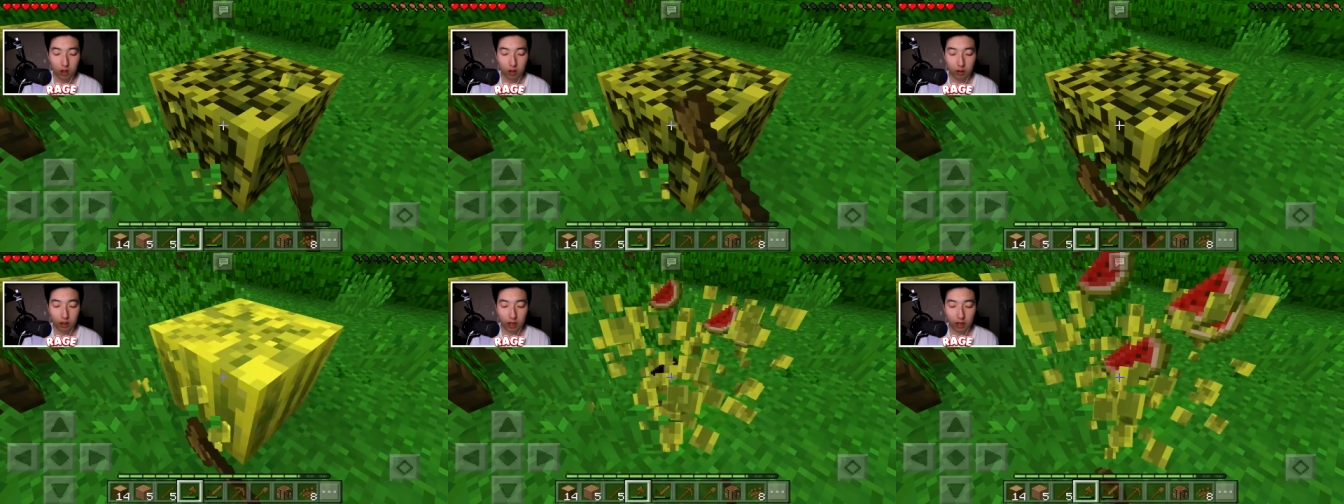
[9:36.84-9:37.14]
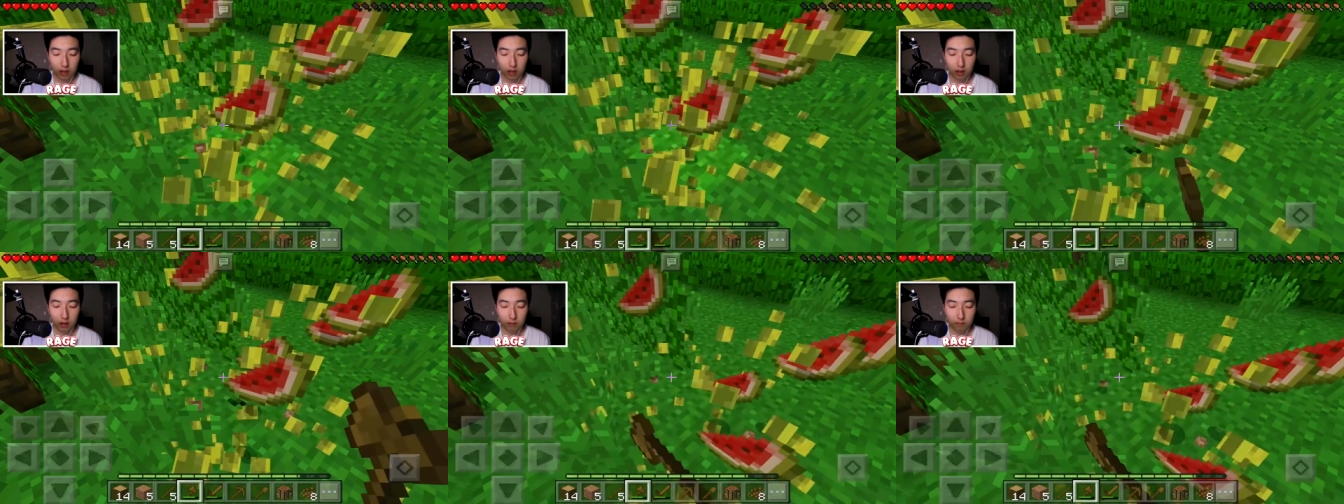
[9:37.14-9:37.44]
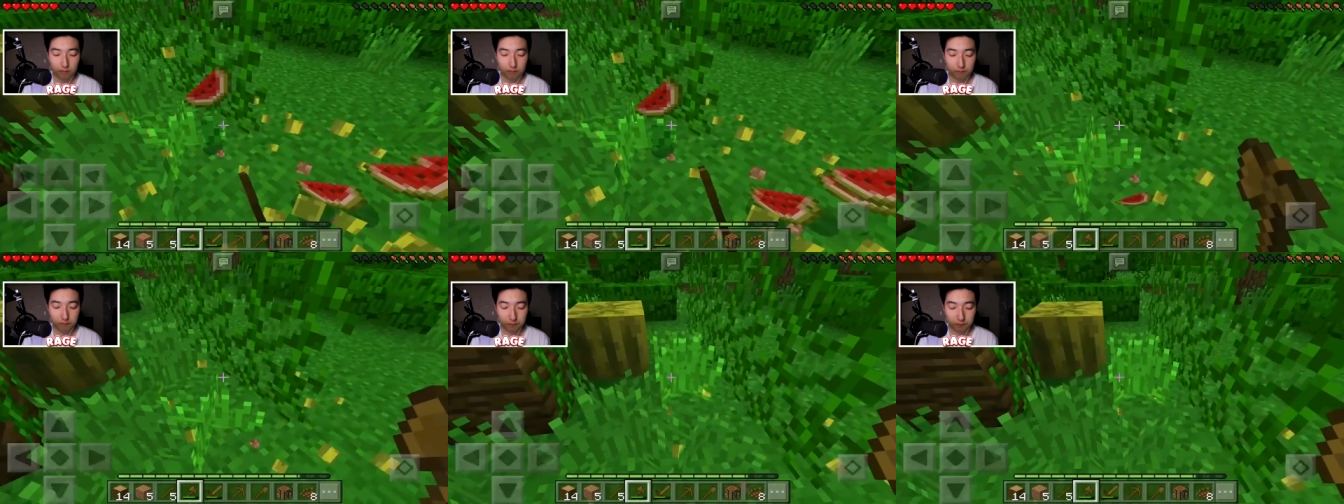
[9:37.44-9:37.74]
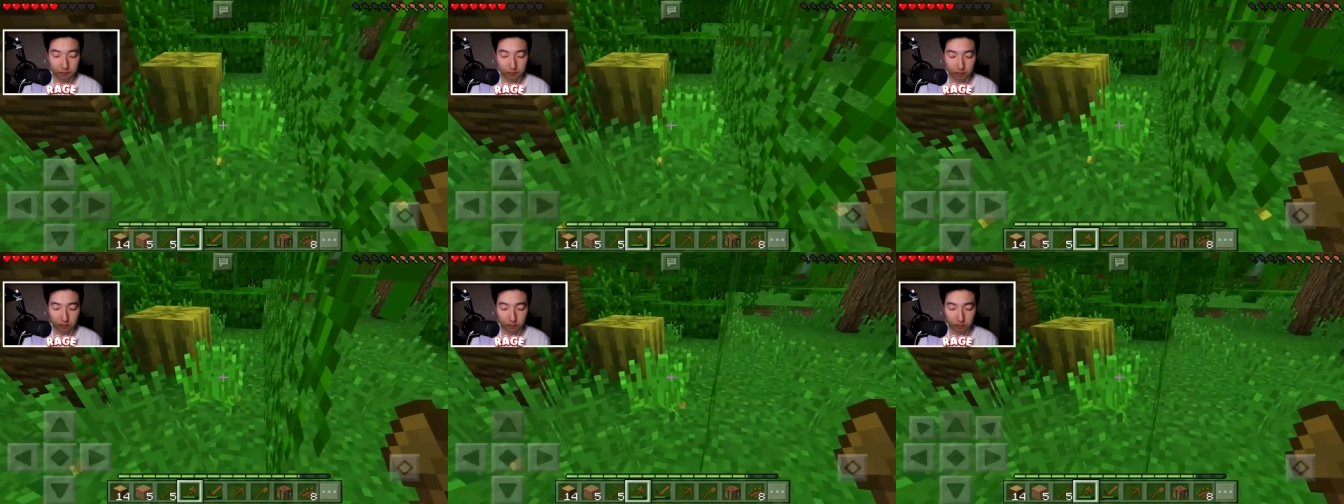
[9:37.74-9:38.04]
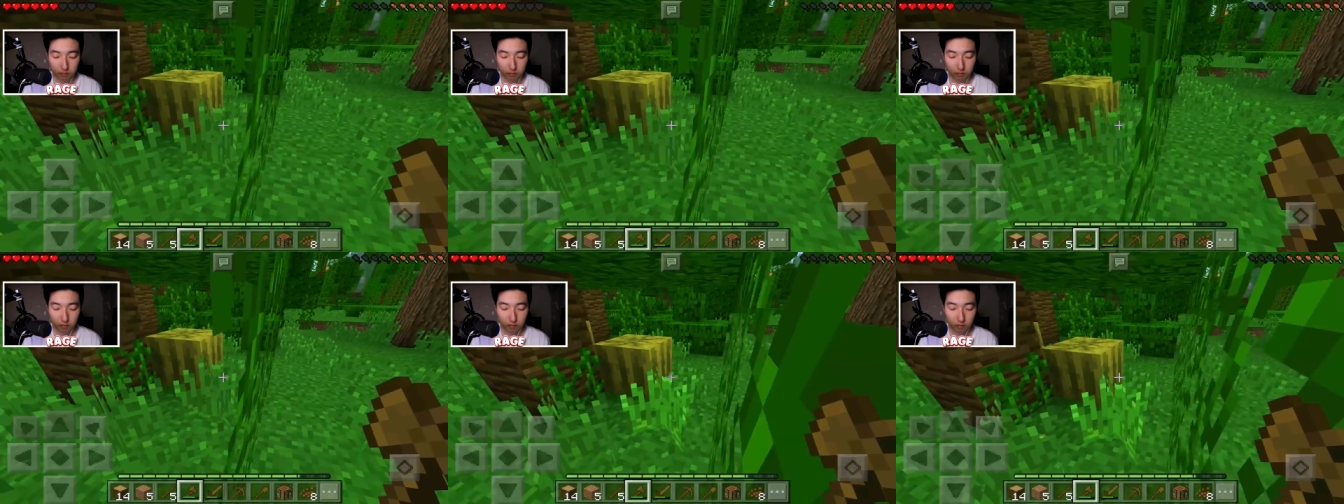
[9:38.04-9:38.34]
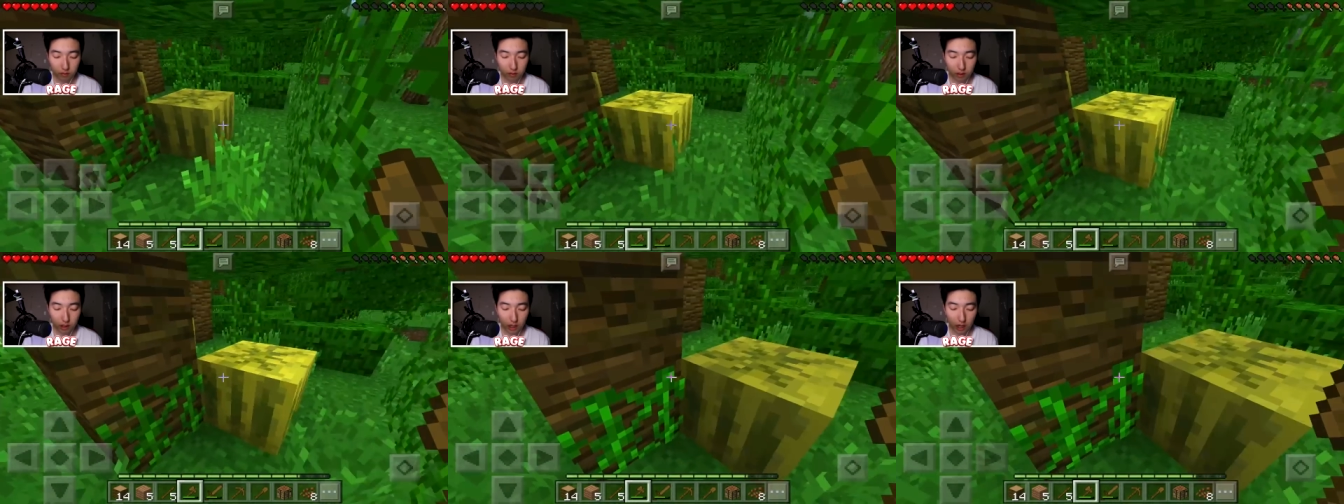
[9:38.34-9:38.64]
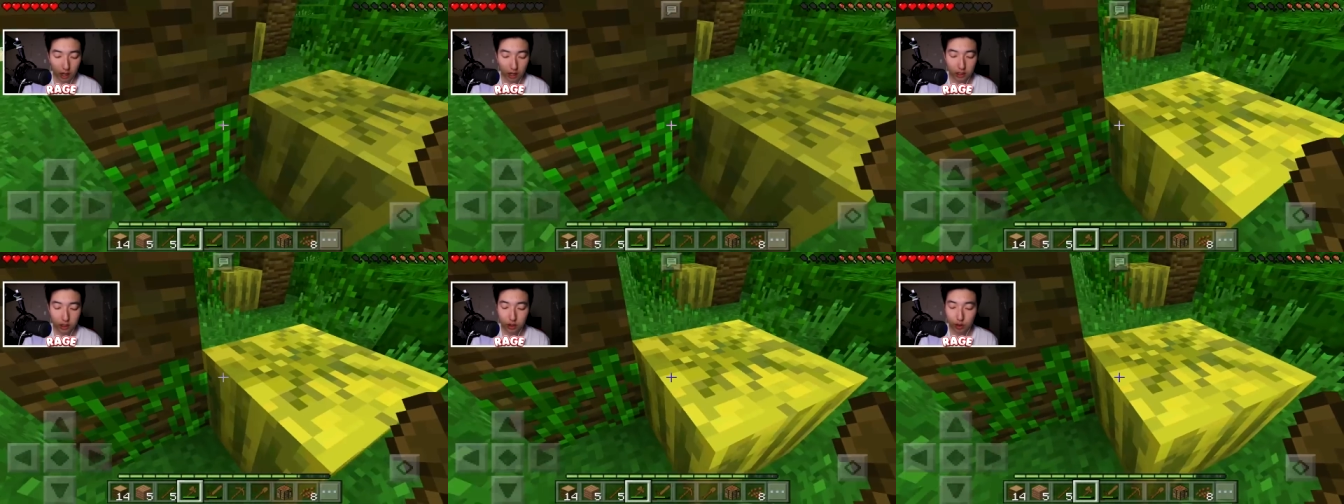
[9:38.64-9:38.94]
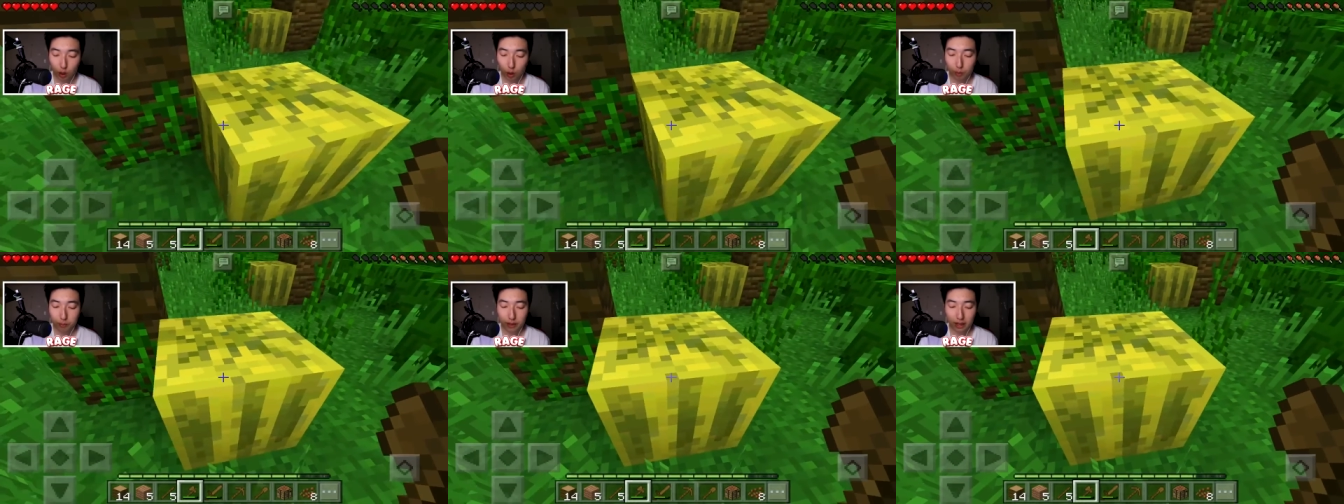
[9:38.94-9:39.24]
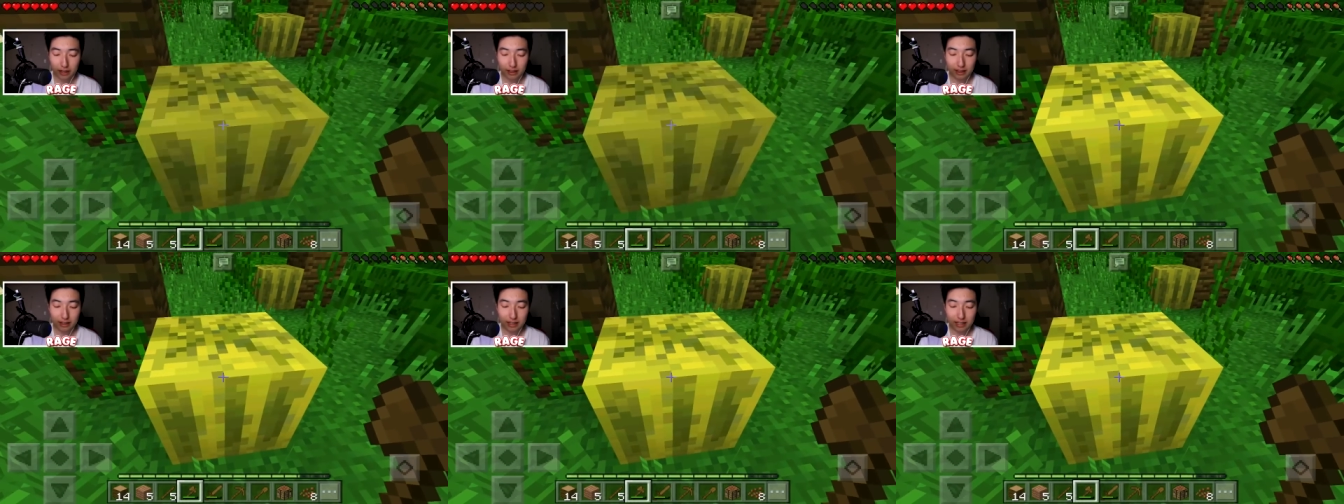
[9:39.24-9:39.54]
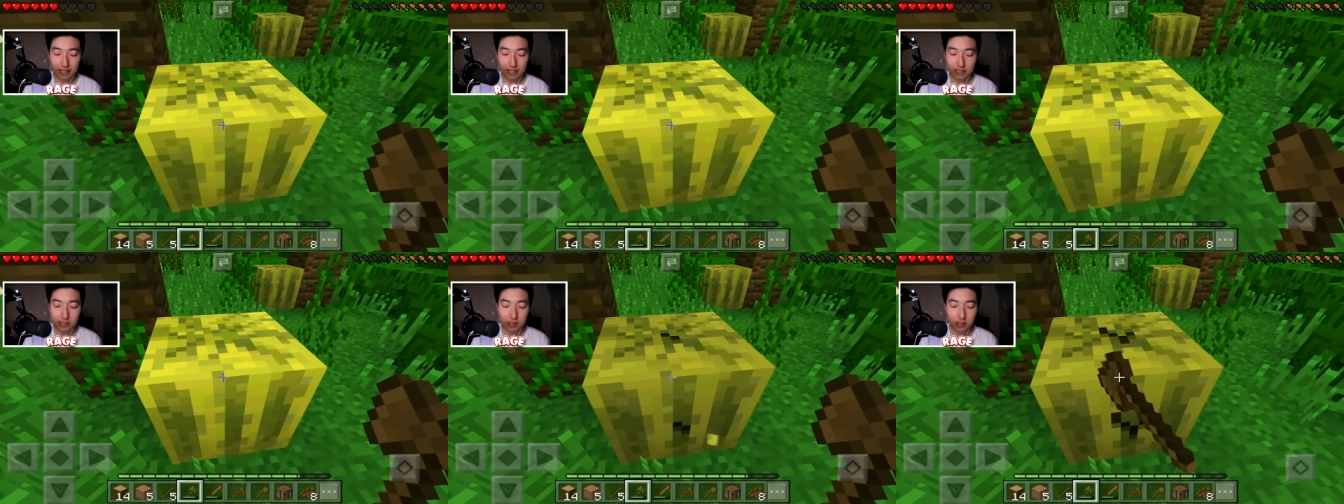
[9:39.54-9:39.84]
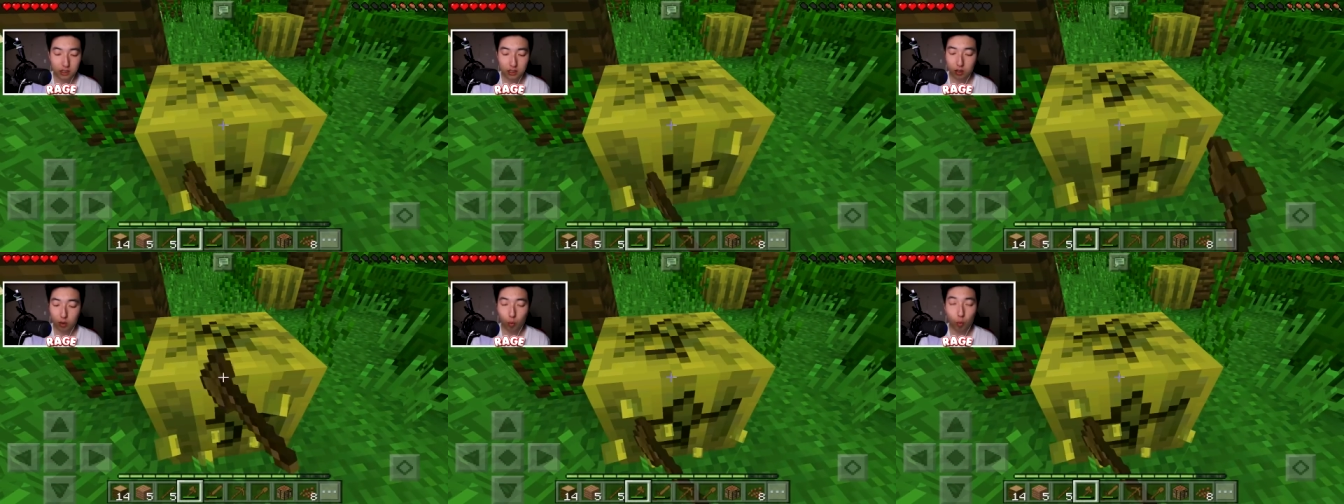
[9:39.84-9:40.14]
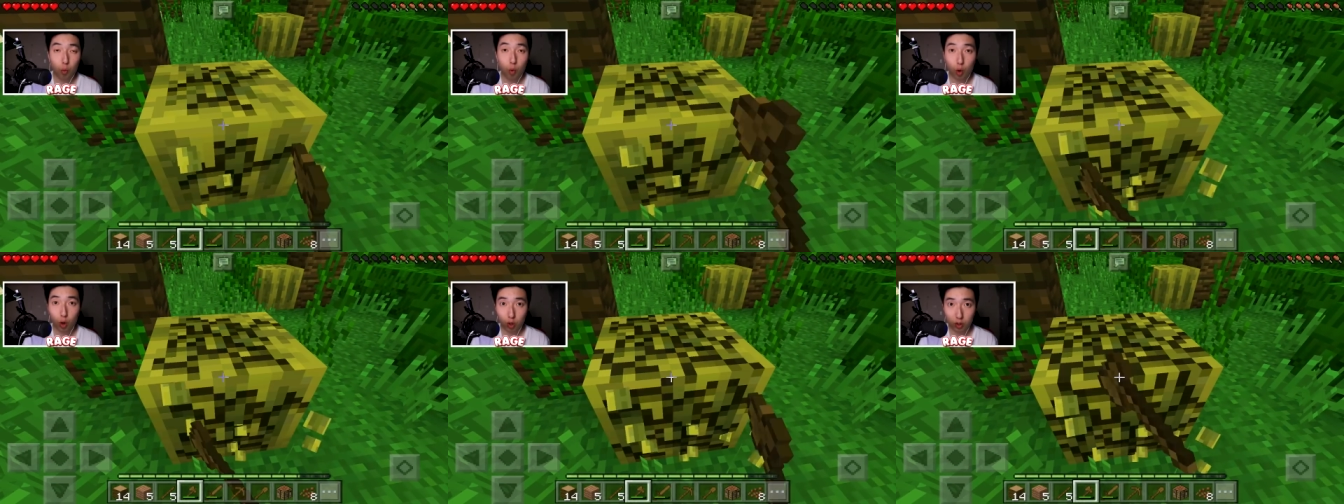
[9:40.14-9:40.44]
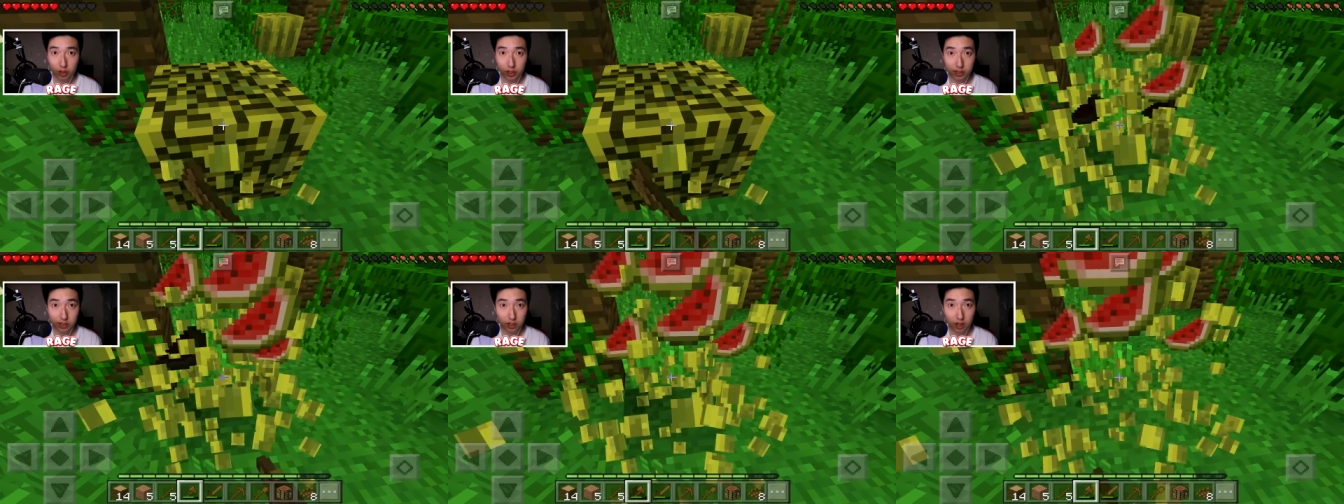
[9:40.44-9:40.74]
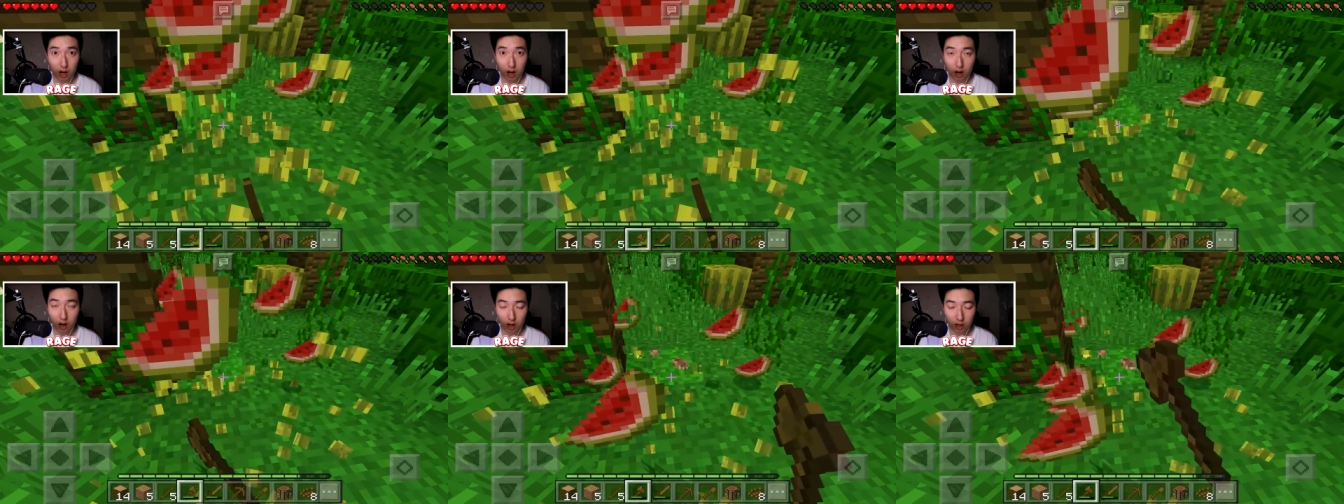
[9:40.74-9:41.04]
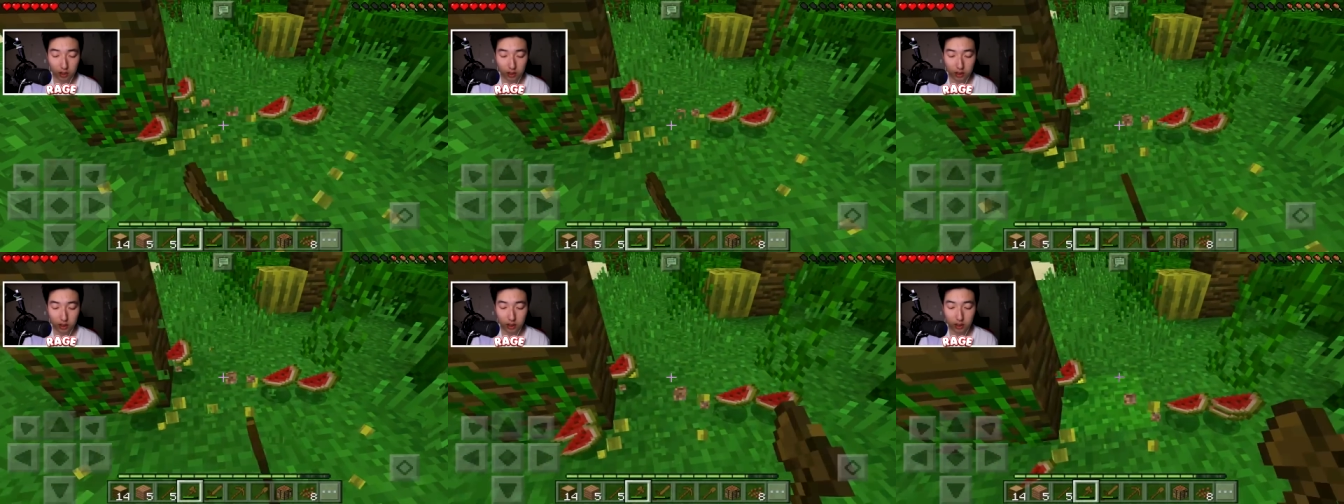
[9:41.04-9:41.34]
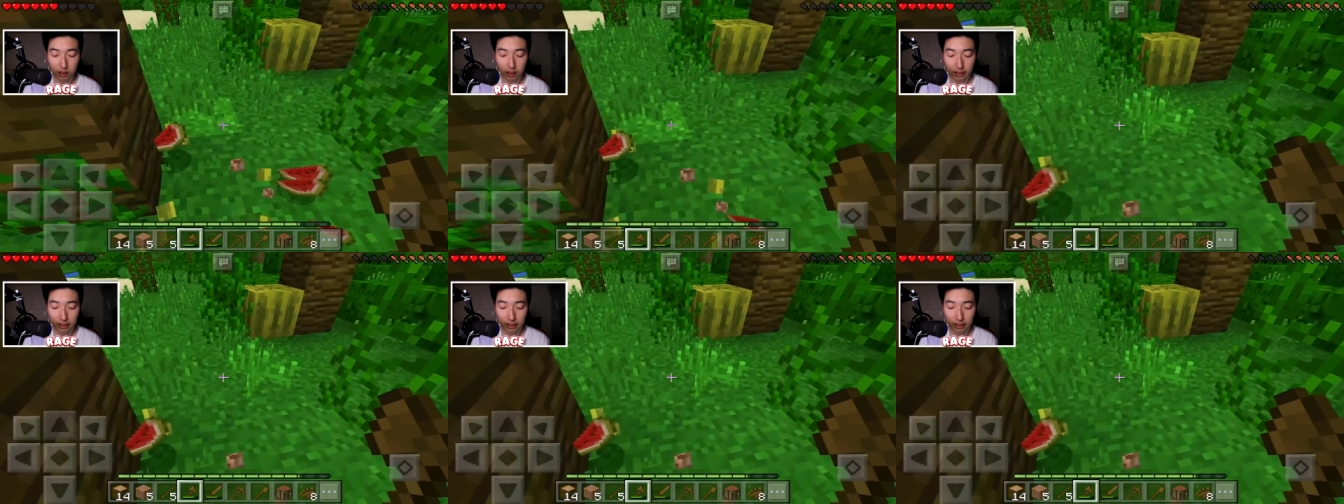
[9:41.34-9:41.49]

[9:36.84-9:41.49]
Okay, I just hope that this world is not haunted.